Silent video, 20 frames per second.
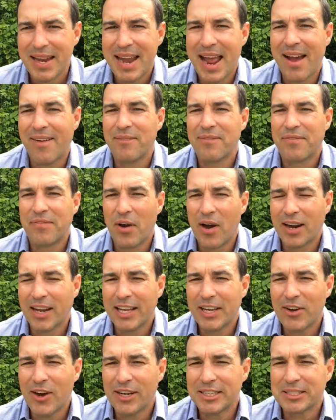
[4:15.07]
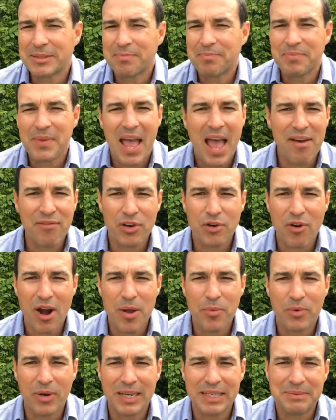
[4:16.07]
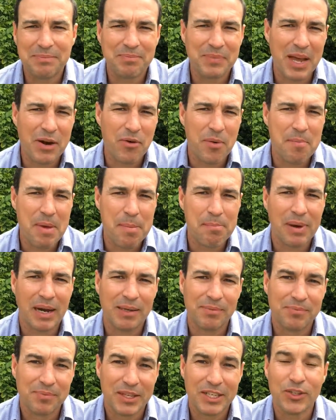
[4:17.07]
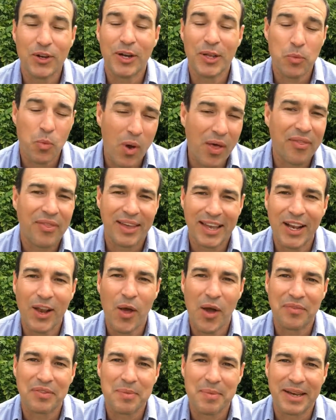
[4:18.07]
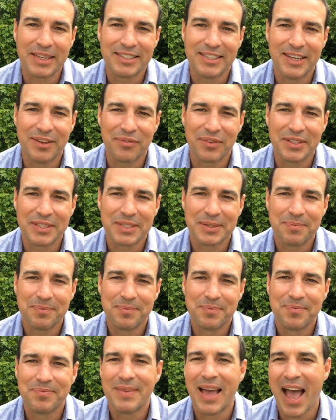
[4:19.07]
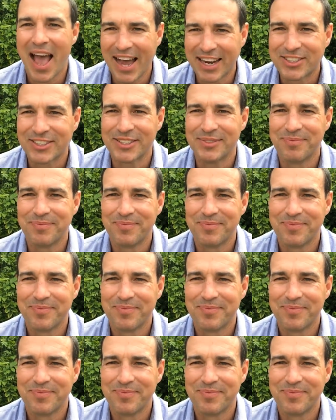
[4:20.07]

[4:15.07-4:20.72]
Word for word: Now finally guys, have a great week, and remember, there's only one thing in life that makes a difference. Action.